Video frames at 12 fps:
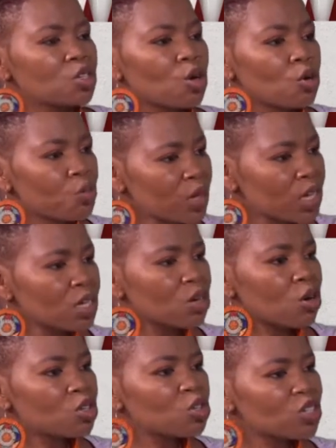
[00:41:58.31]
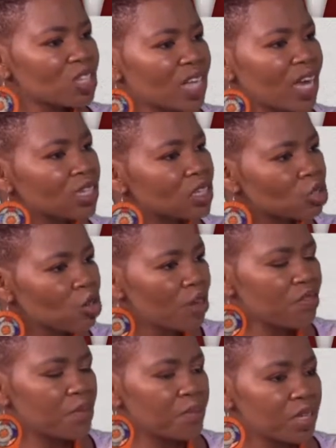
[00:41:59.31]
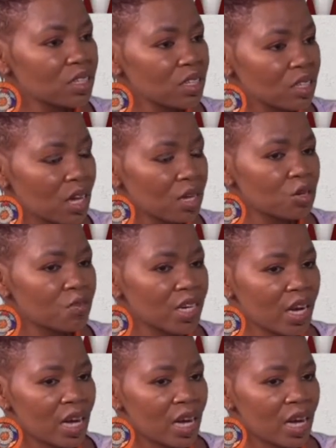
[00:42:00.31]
So we need also scientists who have a business acumen.